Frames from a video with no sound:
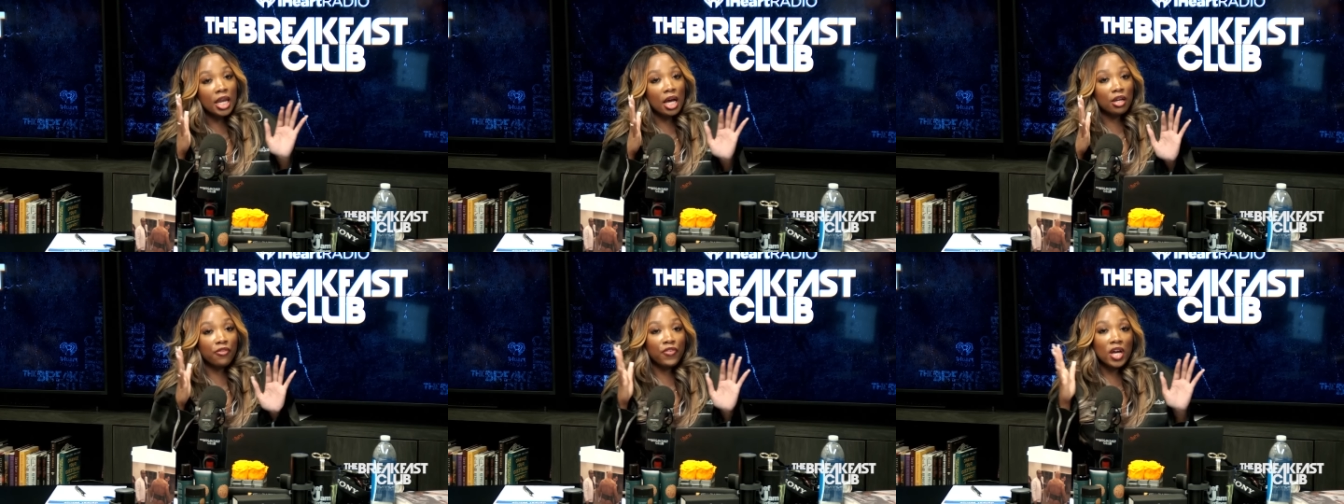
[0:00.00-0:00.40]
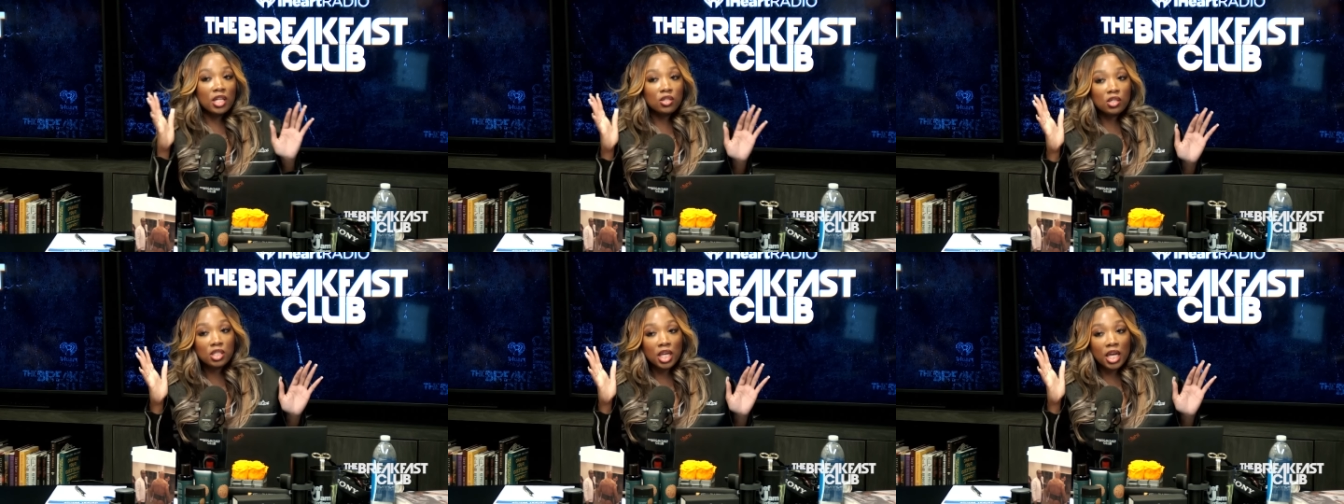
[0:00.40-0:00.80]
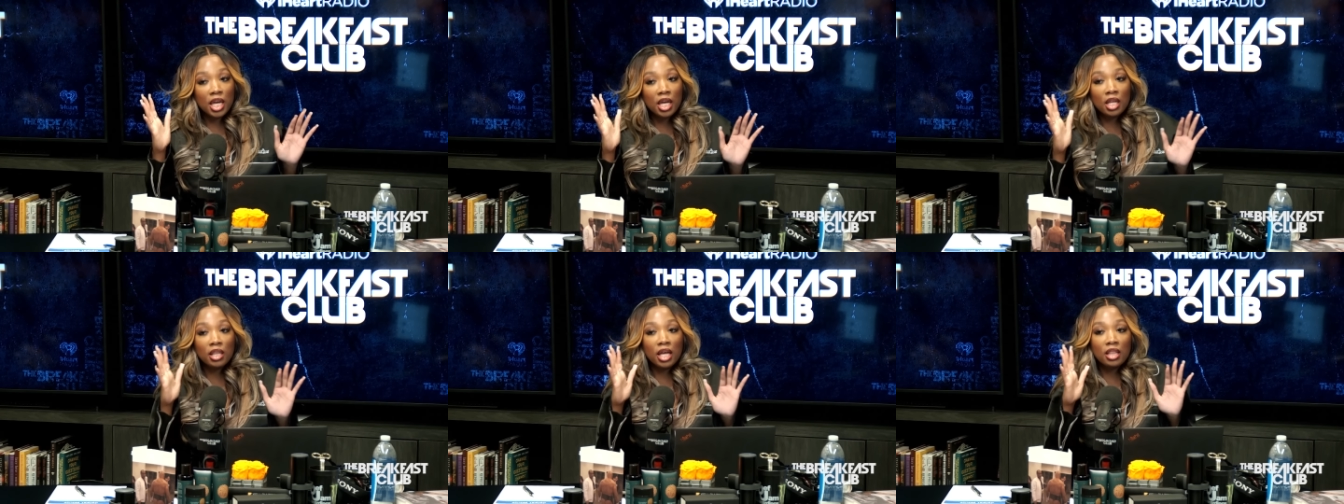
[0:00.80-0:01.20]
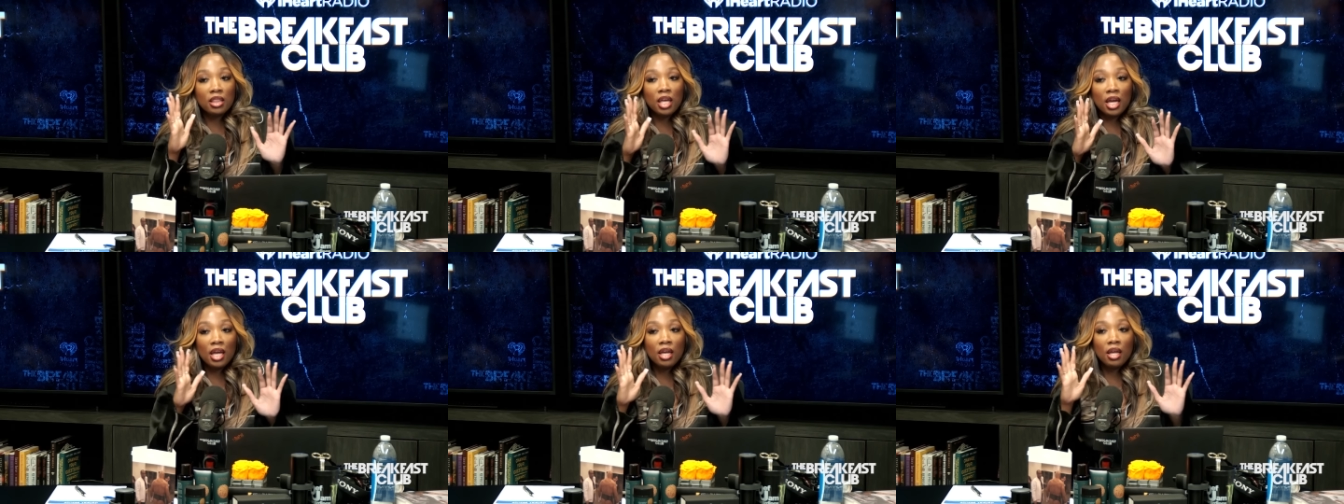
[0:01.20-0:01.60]
Now the feds are saying
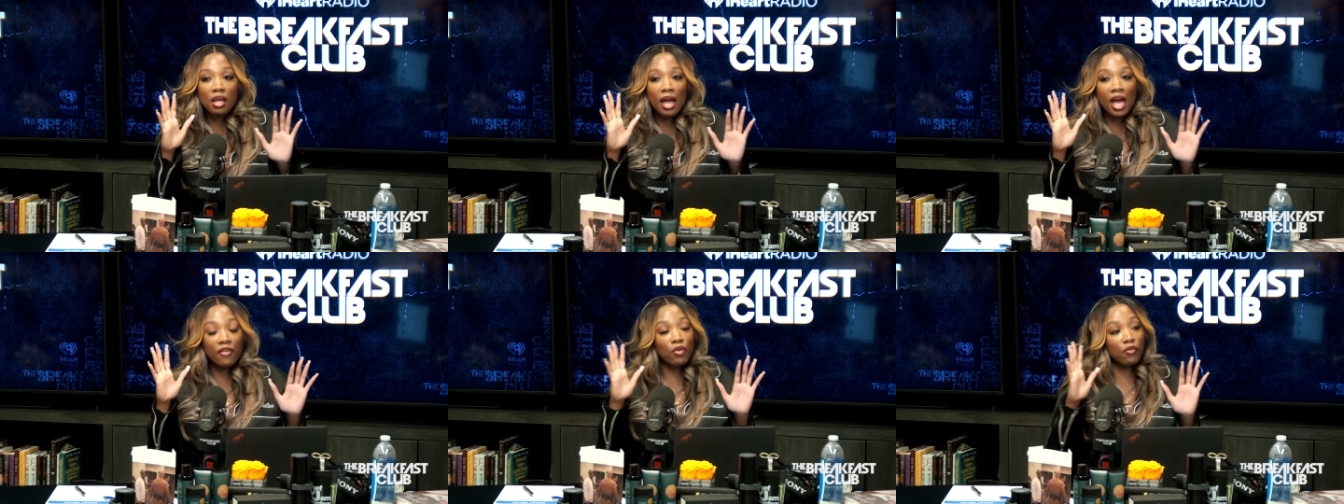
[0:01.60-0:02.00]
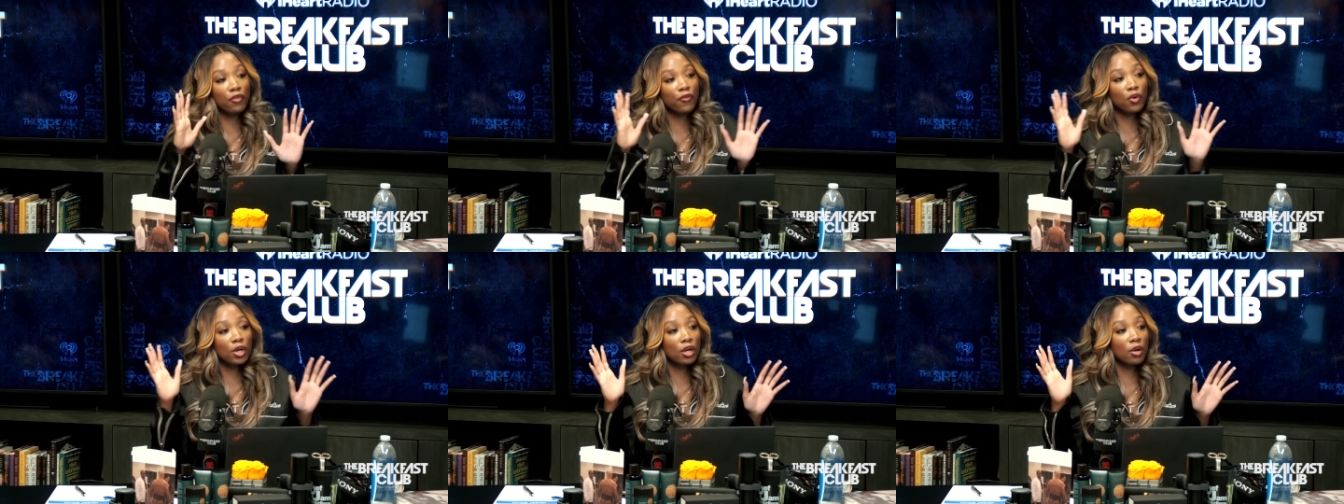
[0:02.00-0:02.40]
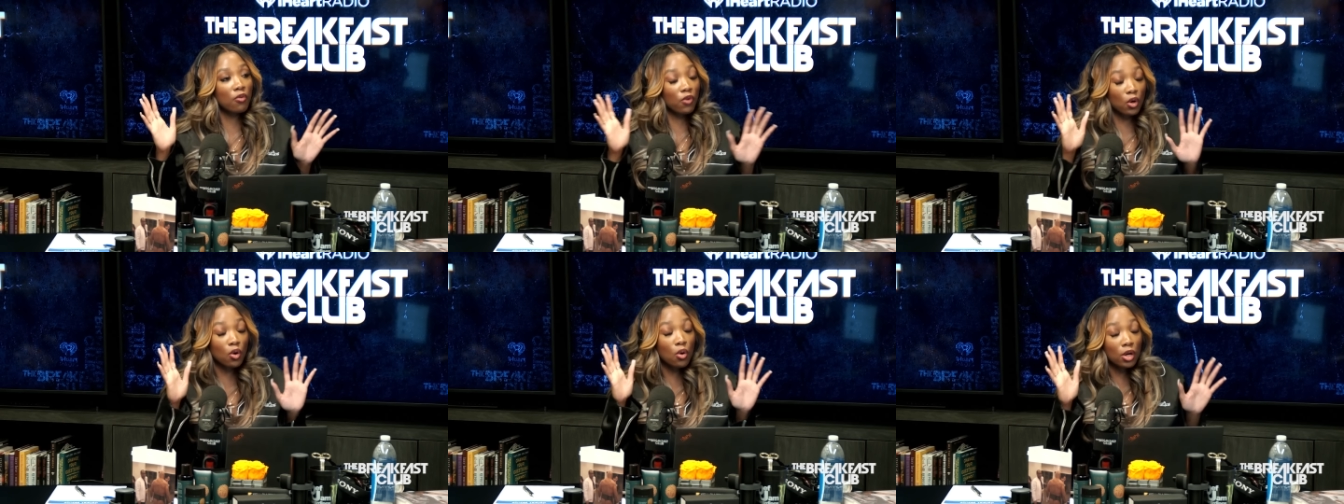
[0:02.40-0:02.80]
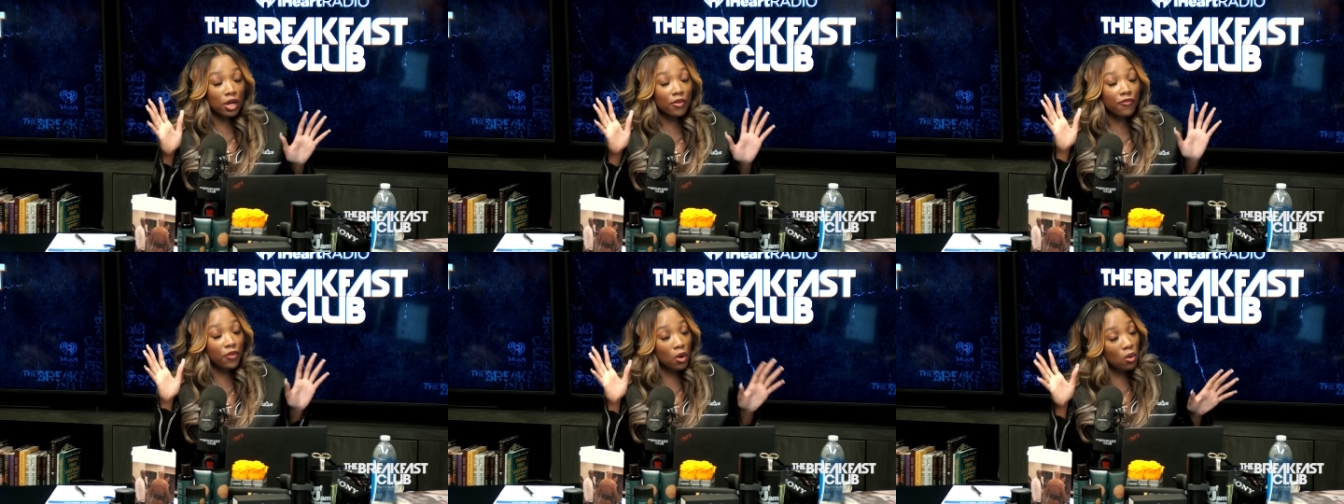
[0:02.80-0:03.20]
that they have on record
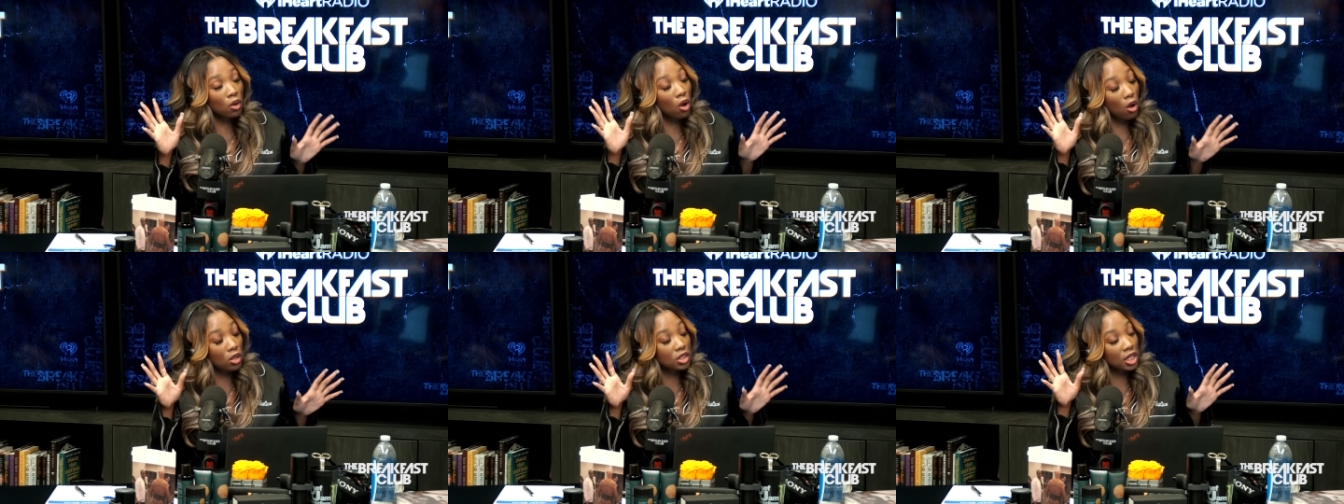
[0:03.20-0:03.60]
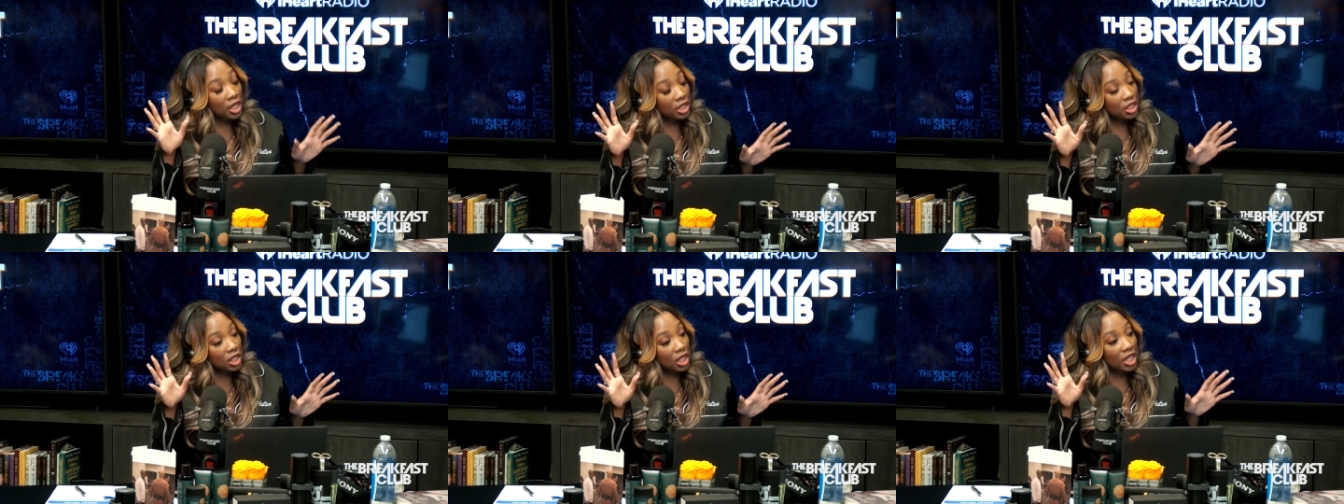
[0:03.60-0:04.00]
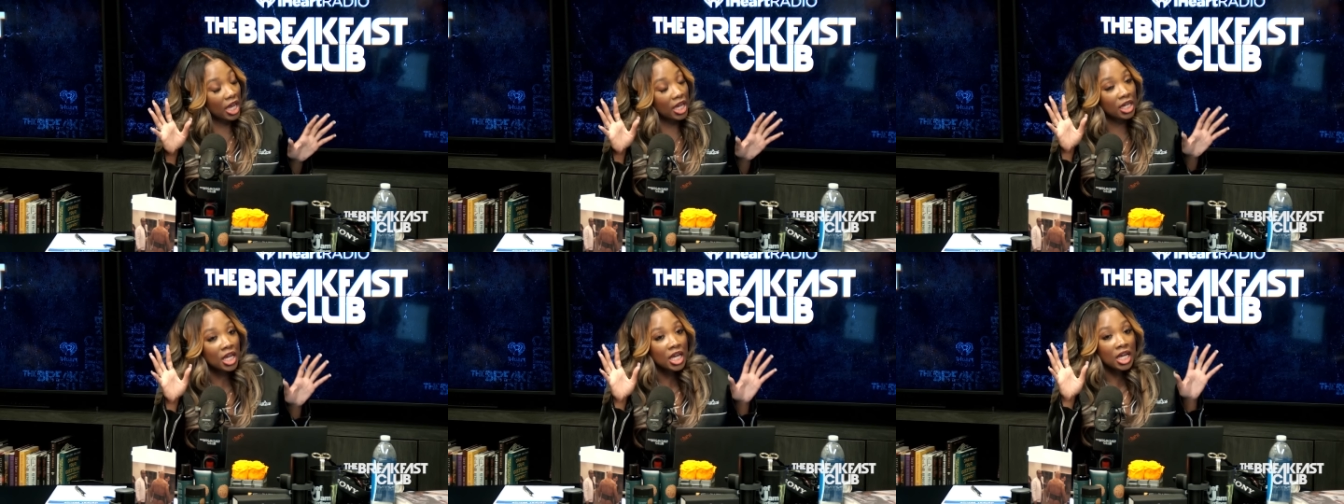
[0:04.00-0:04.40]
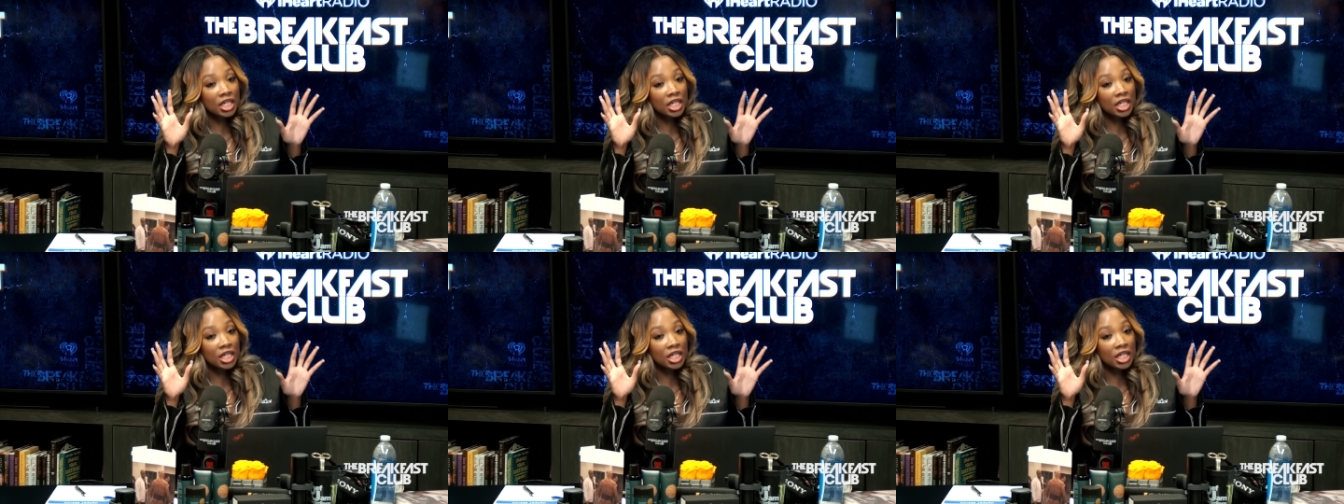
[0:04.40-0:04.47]
recorded phone calls allegedly that